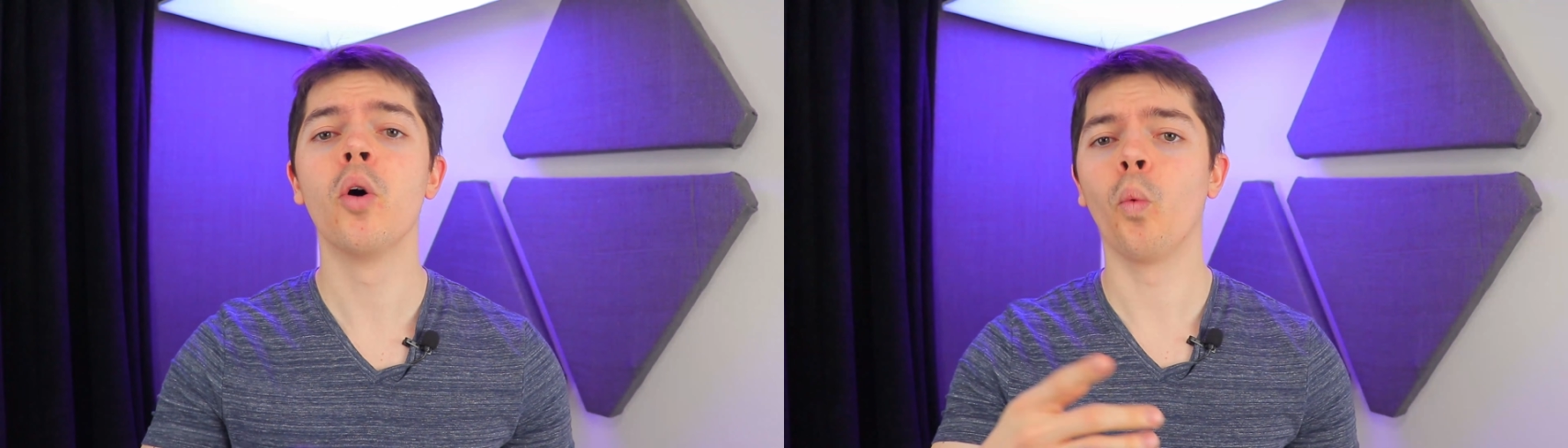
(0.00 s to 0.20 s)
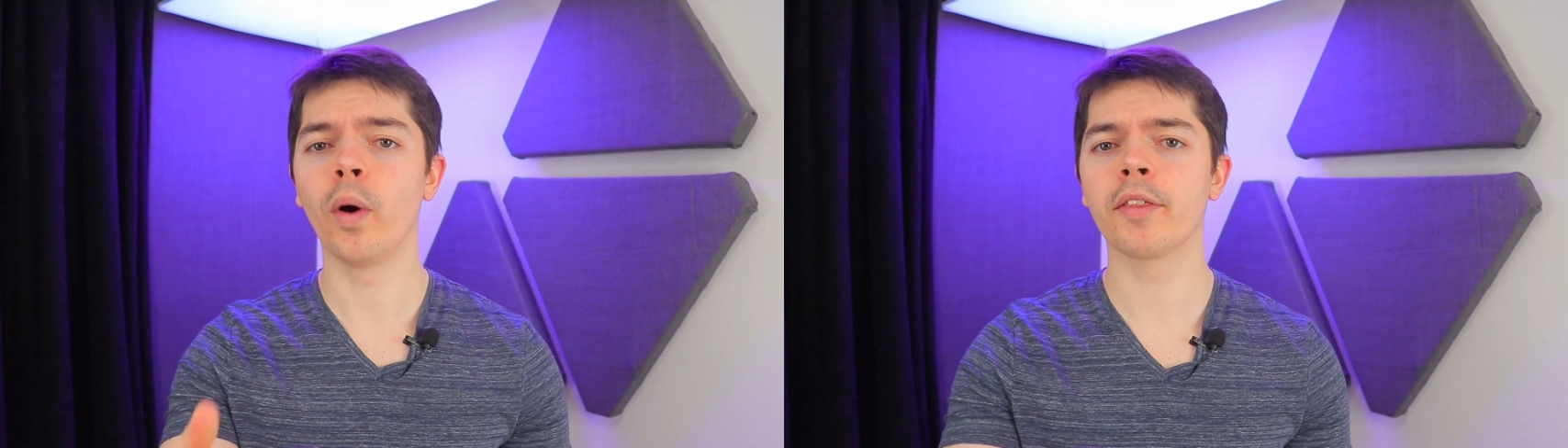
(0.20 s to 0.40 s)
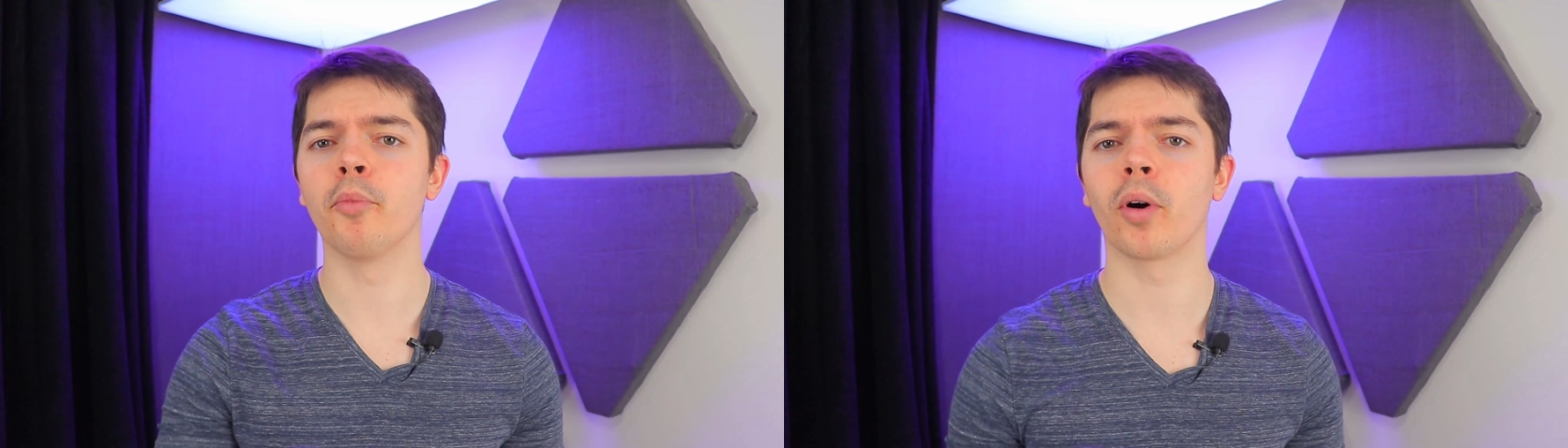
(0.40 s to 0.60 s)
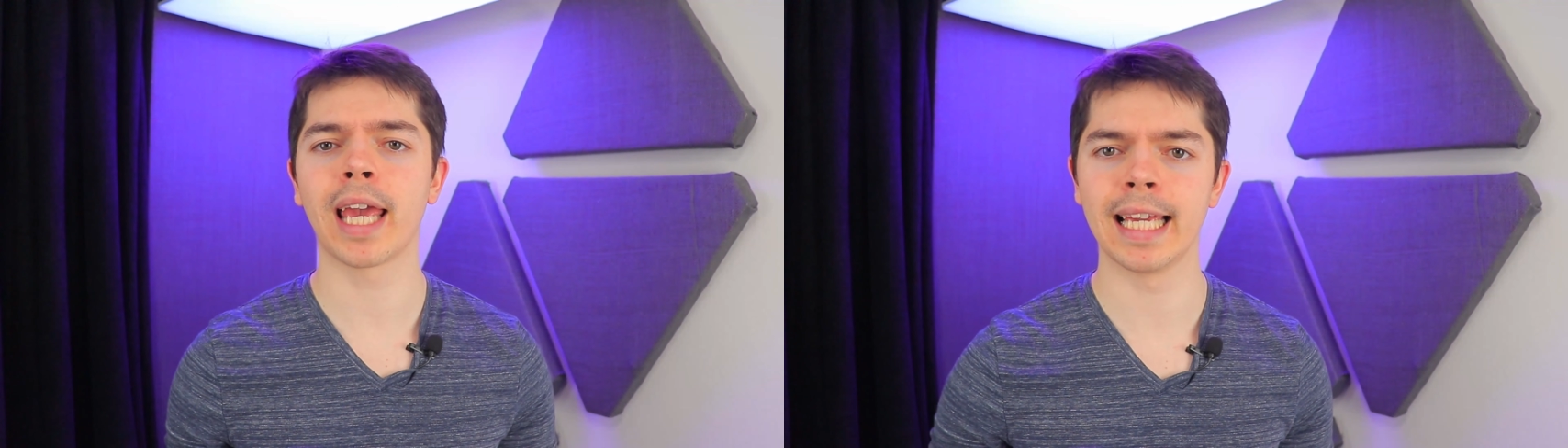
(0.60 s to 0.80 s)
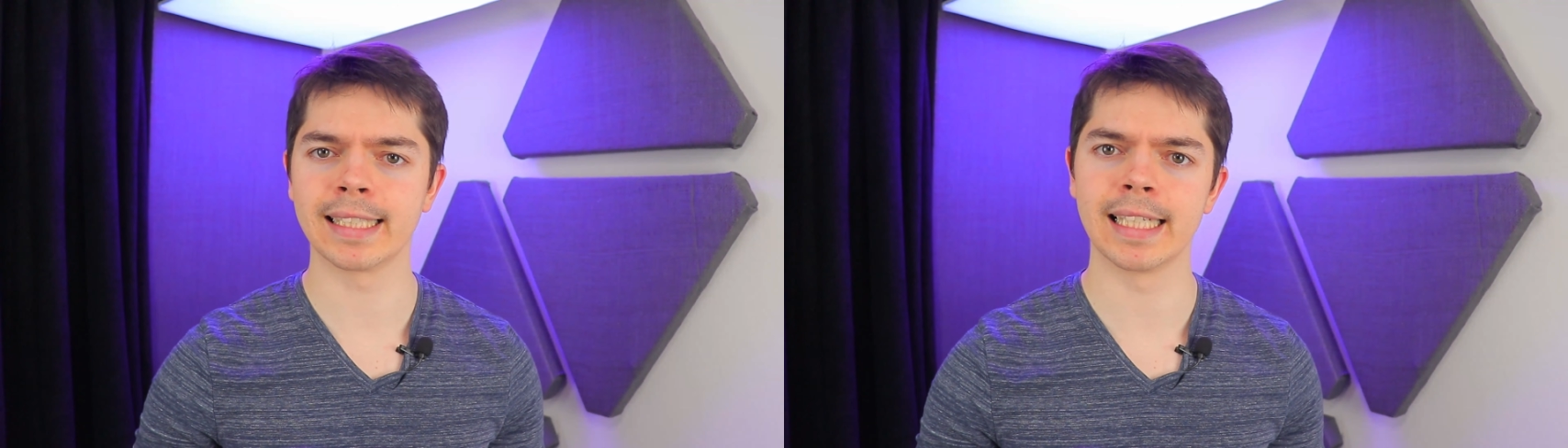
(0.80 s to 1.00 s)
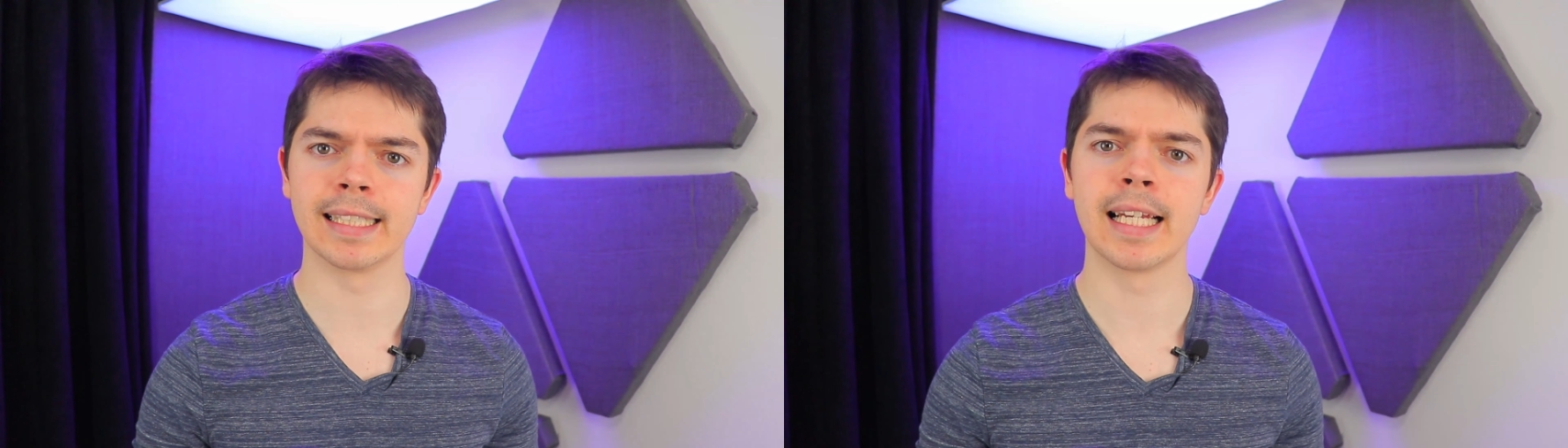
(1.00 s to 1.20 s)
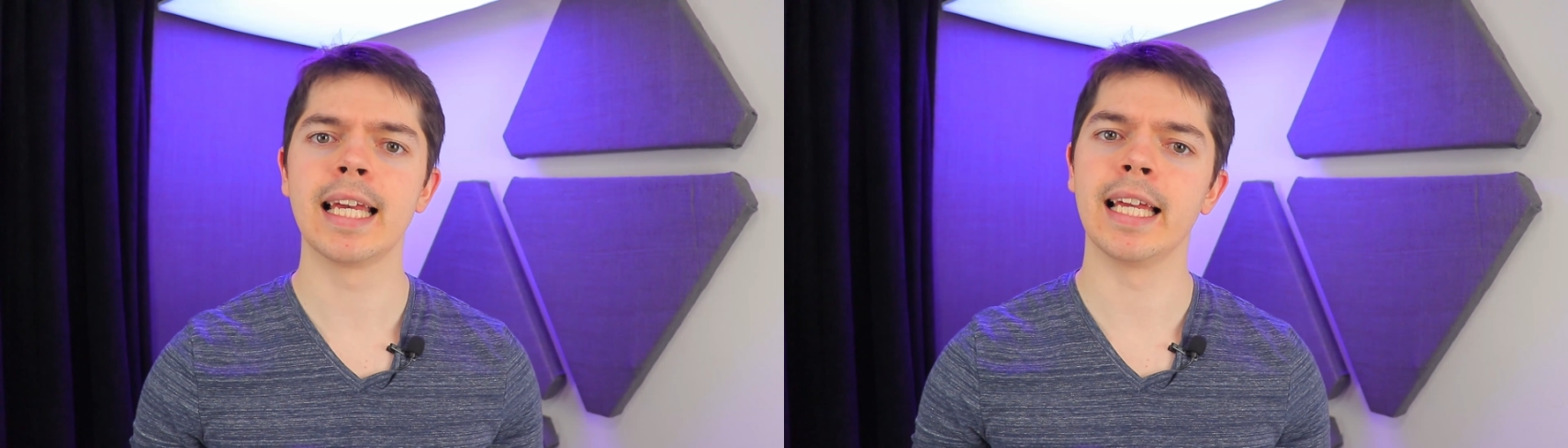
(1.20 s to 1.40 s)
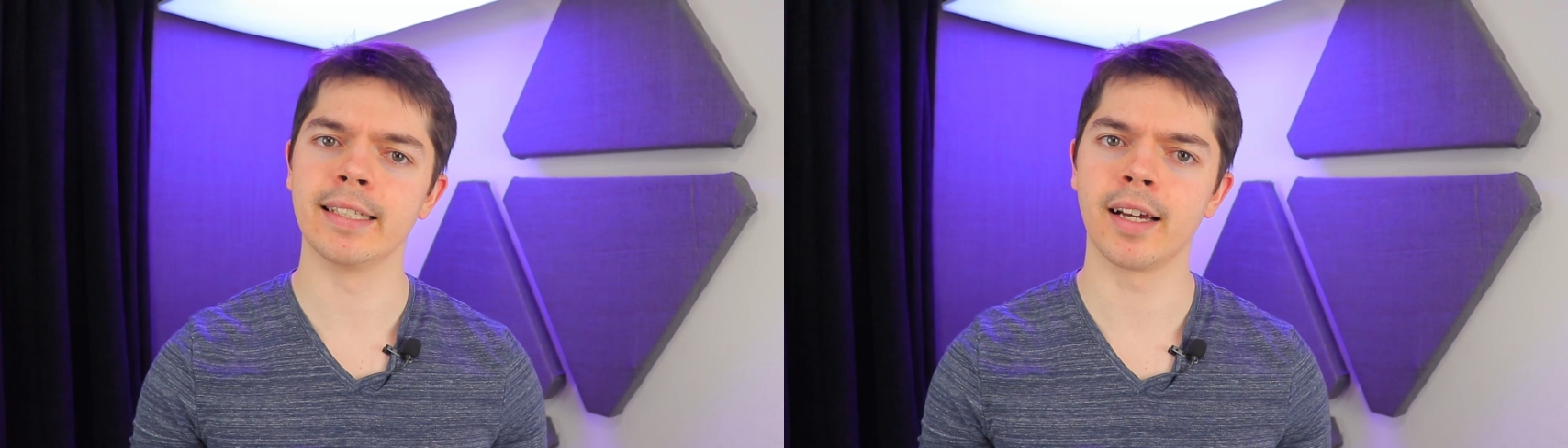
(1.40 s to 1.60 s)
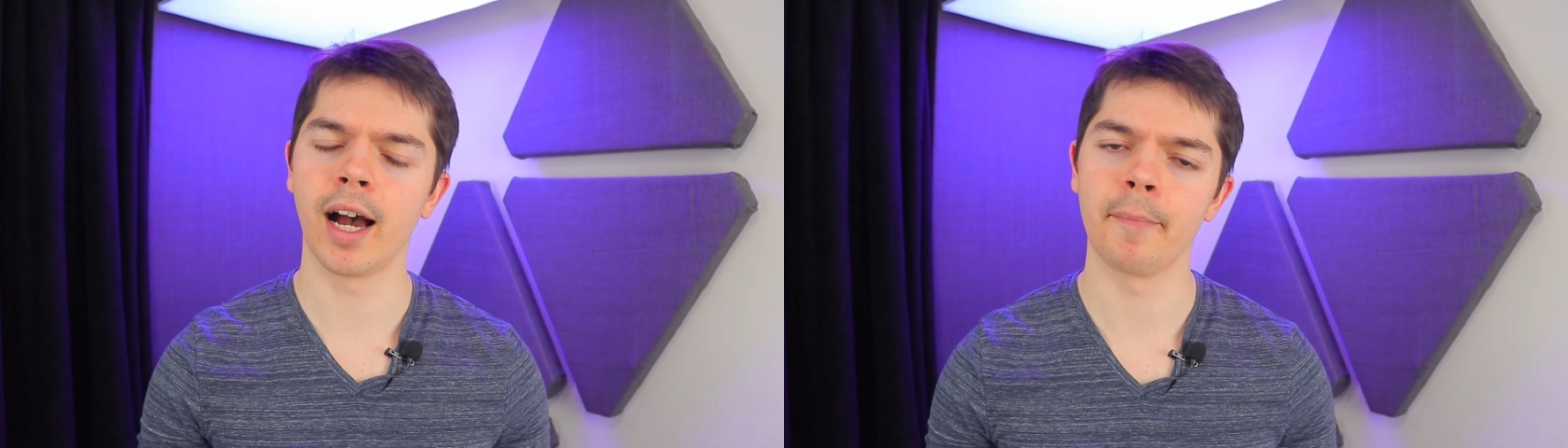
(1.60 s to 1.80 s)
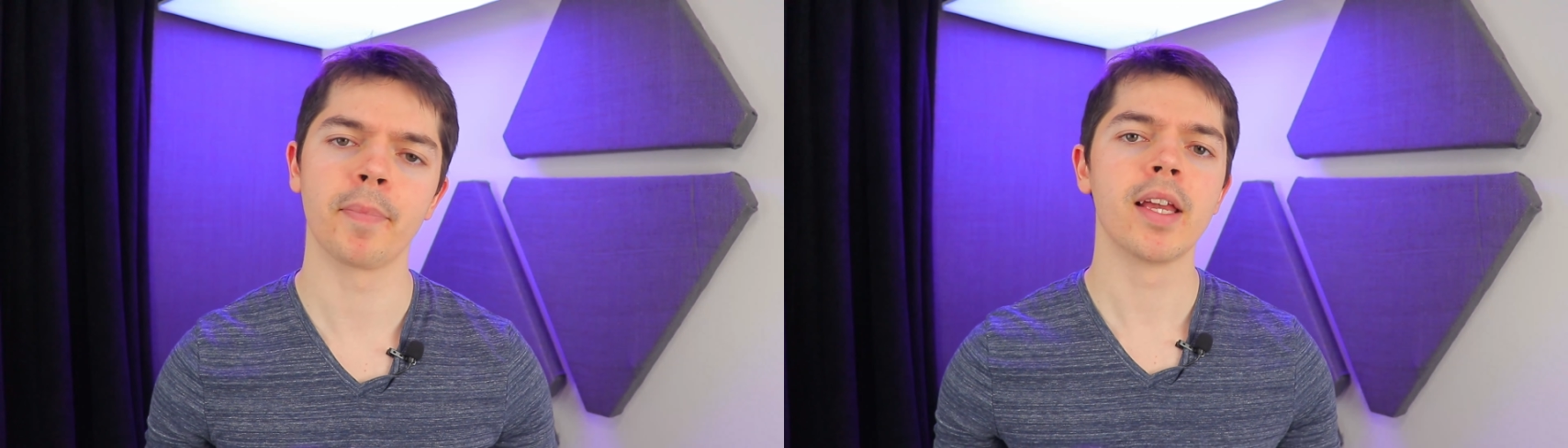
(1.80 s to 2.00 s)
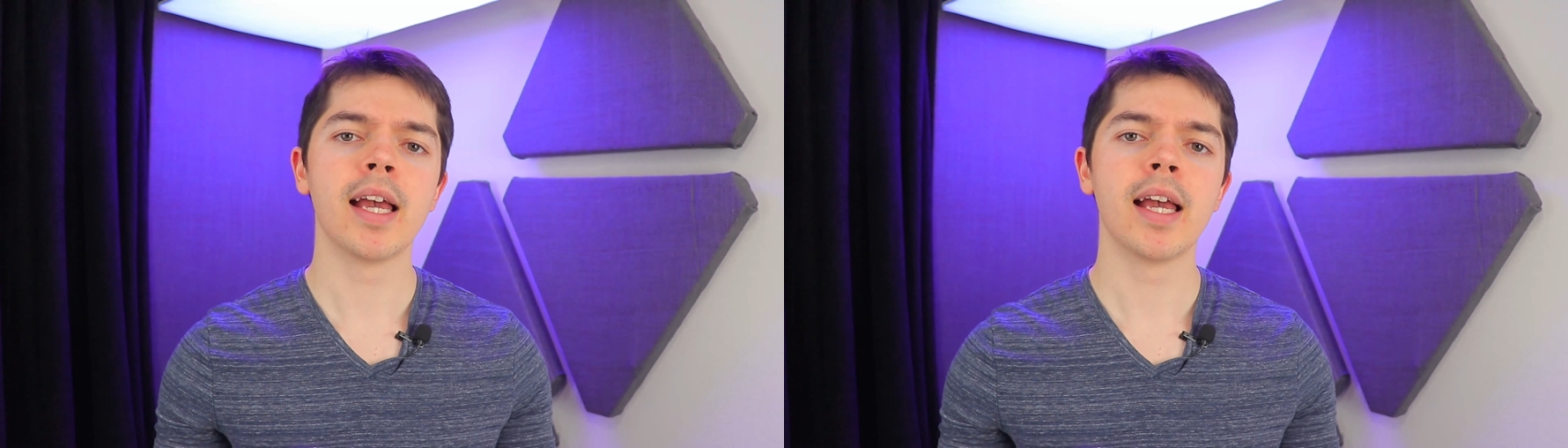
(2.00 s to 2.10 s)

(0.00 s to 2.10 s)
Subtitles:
with more cases in time.